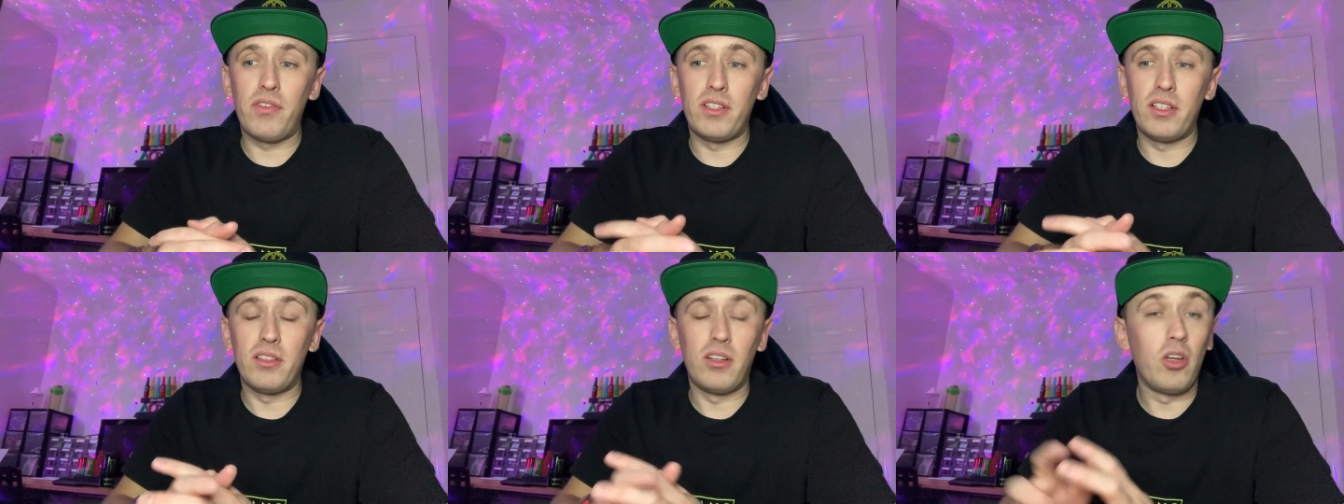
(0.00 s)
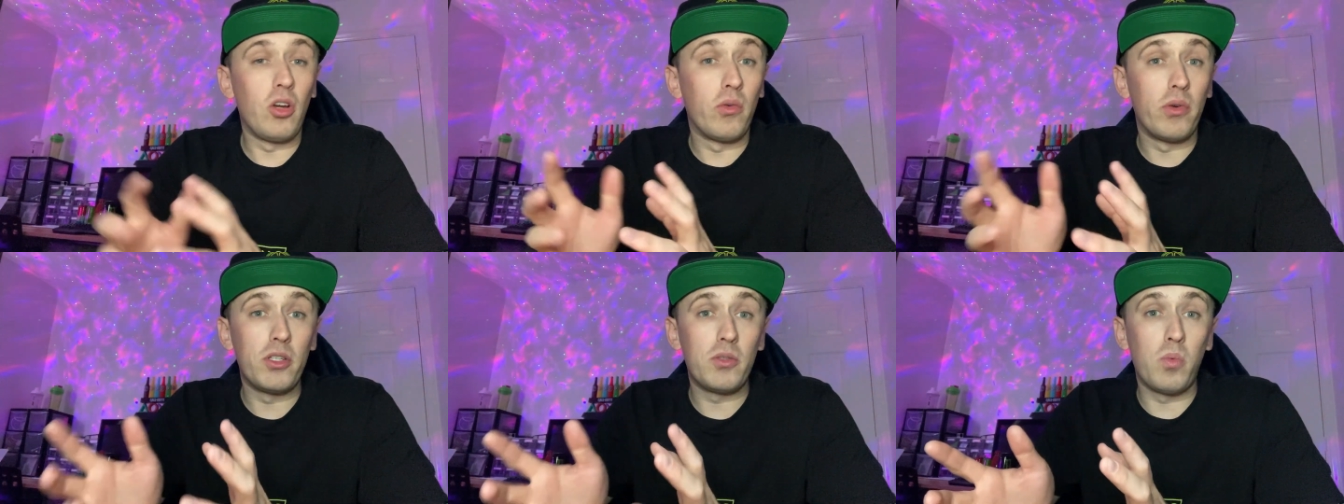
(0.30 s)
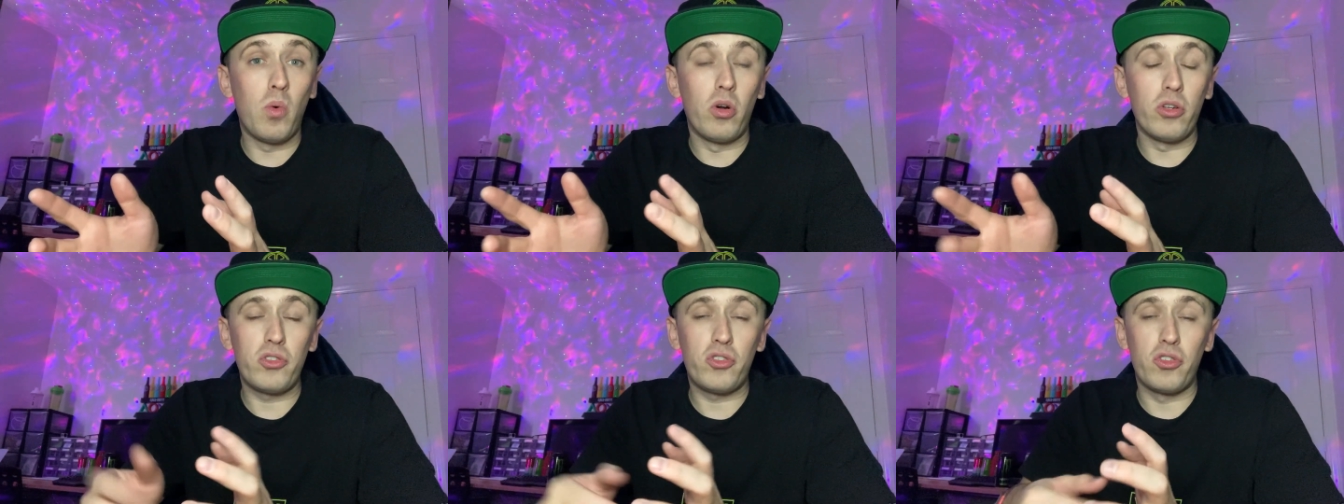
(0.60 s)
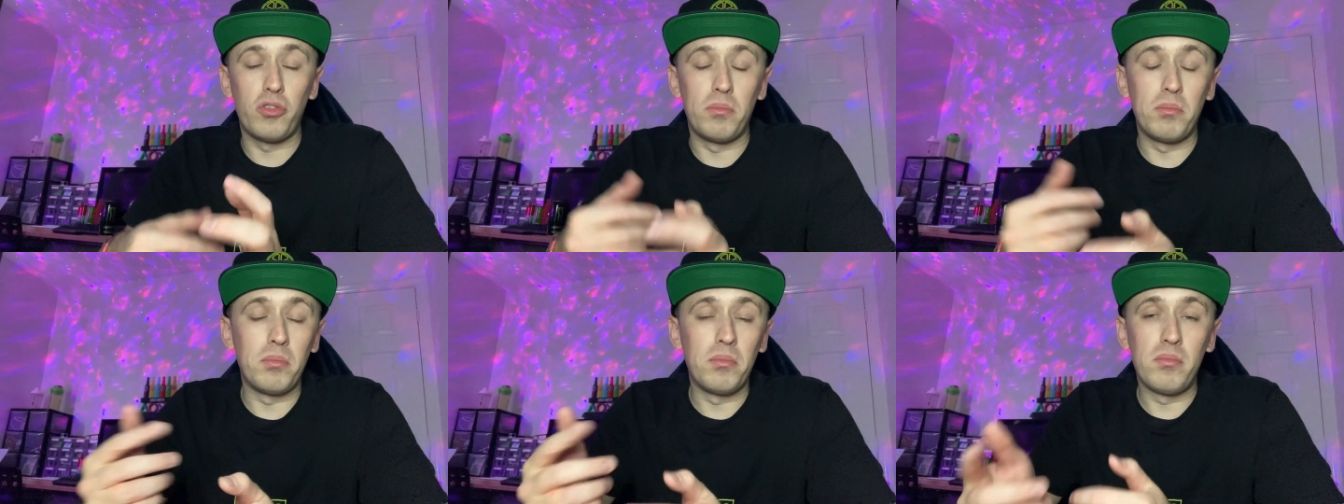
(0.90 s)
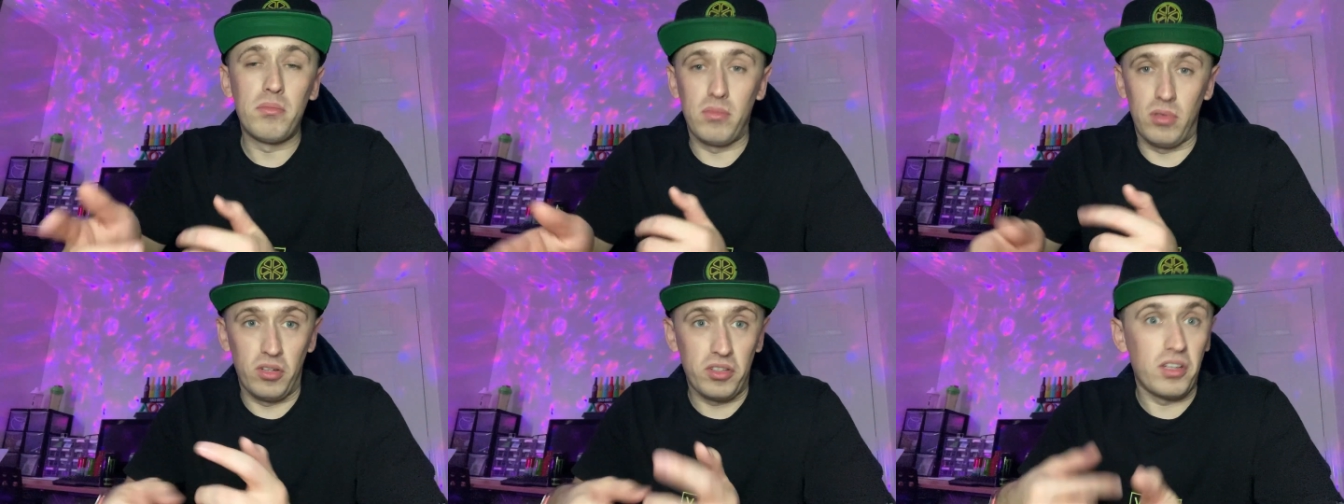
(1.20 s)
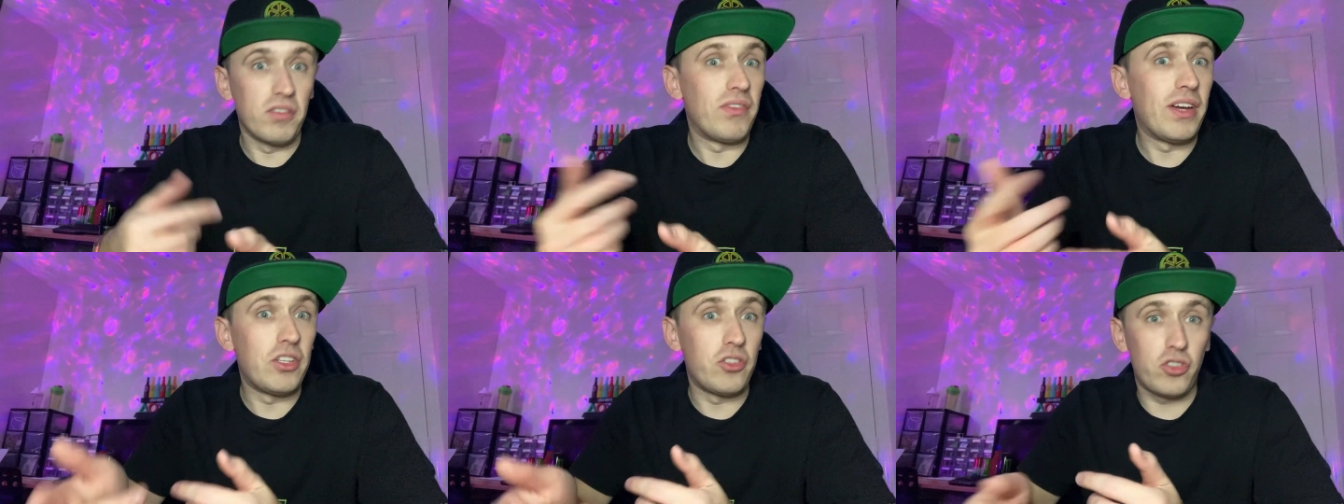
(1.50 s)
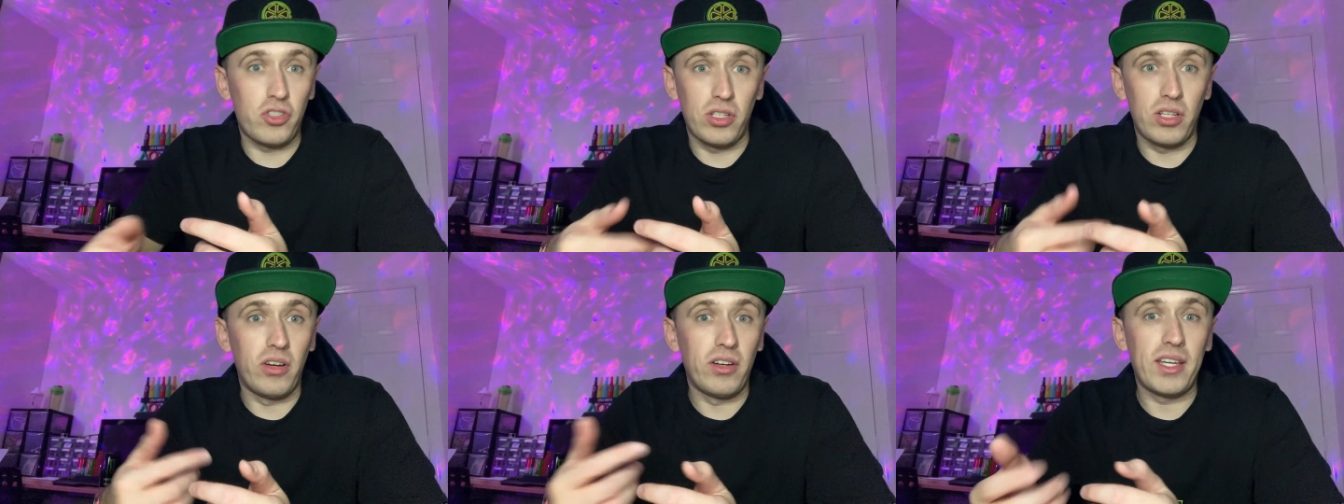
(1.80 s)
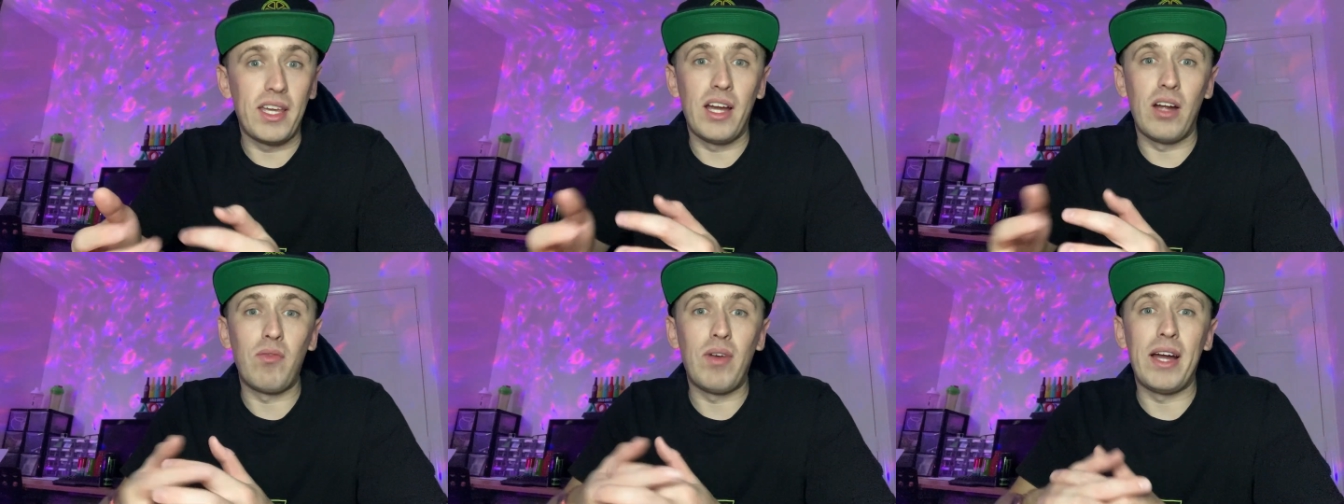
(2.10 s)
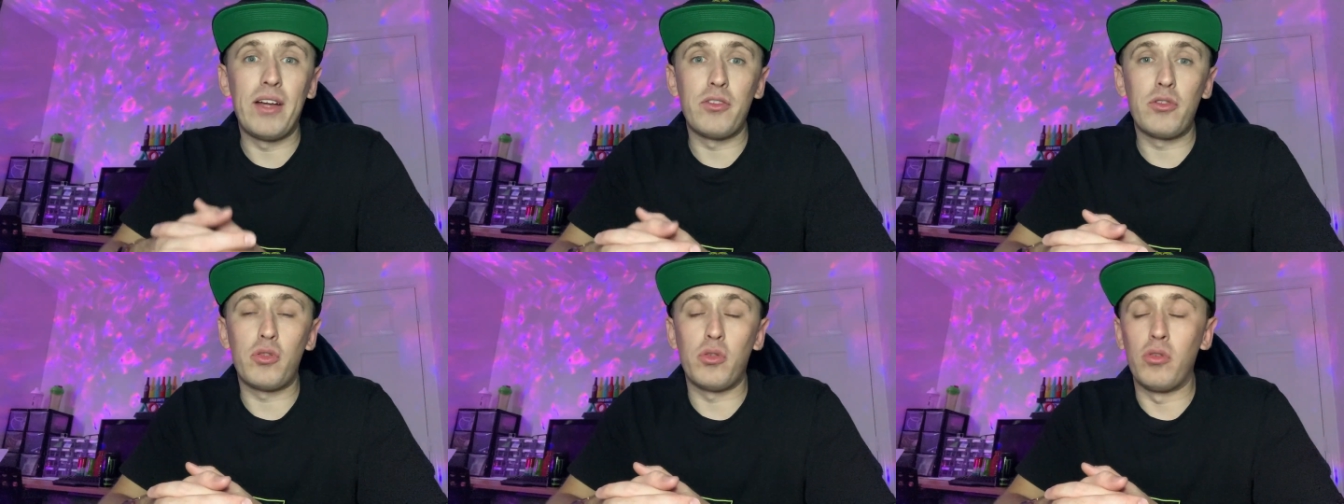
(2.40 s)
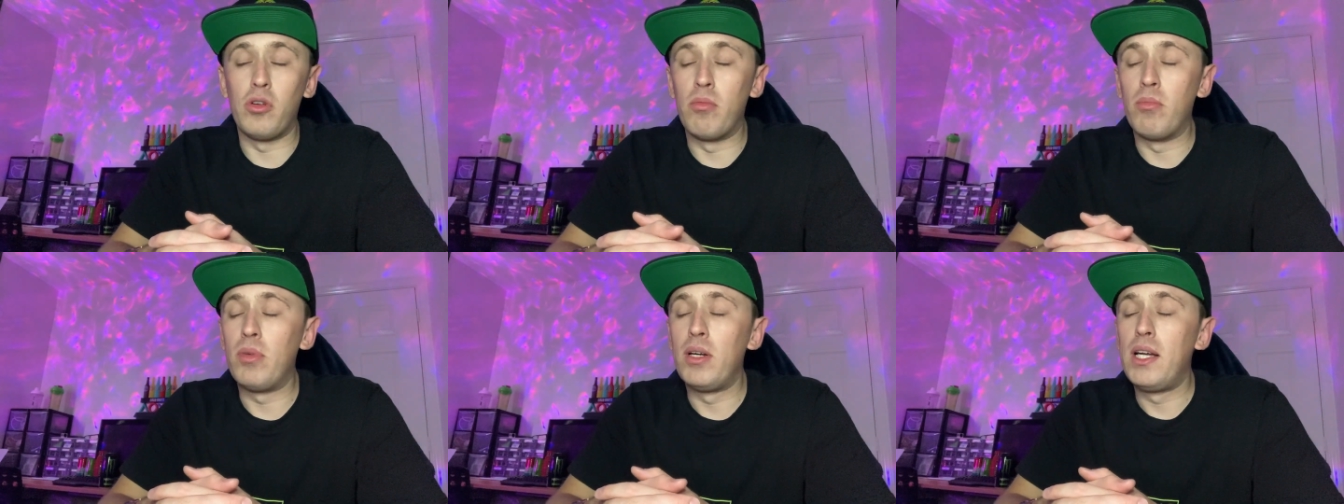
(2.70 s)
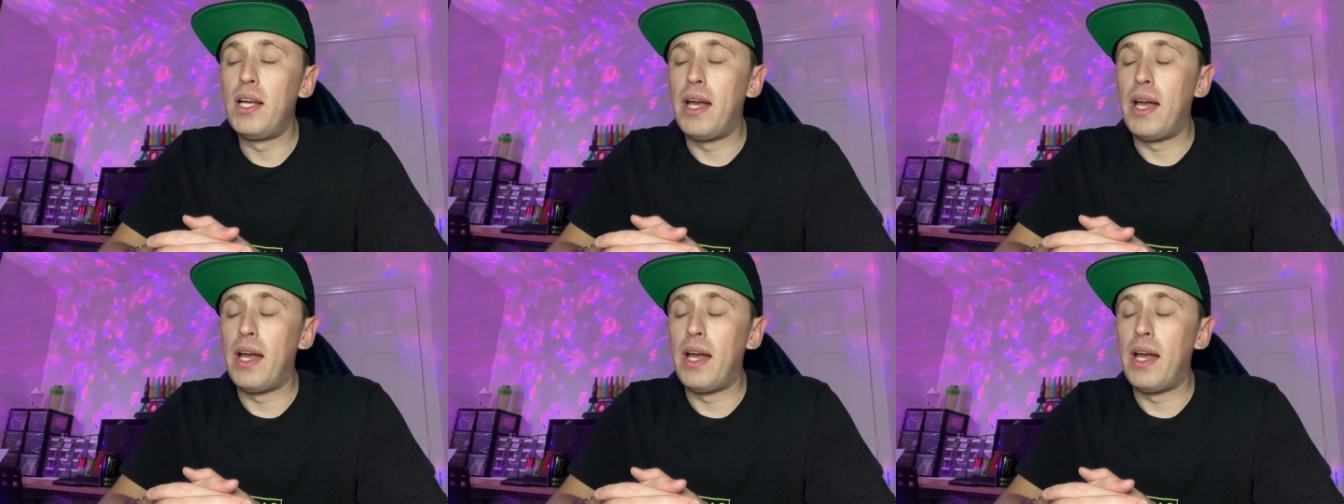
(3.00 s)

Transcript: and then I always watch them. Like eventually, I get around to them.